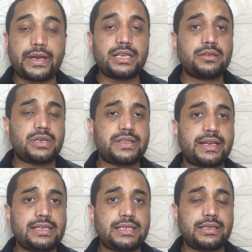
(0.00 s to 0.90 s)
reason was
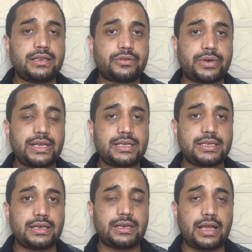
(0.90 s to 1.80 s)
the recent
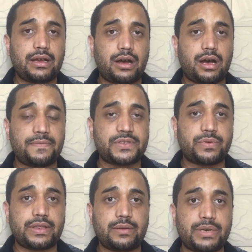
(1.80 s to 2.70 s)
increase in layoffs
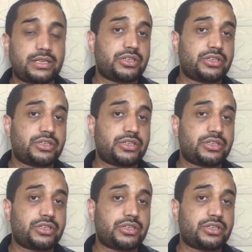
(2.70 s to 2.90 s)
within British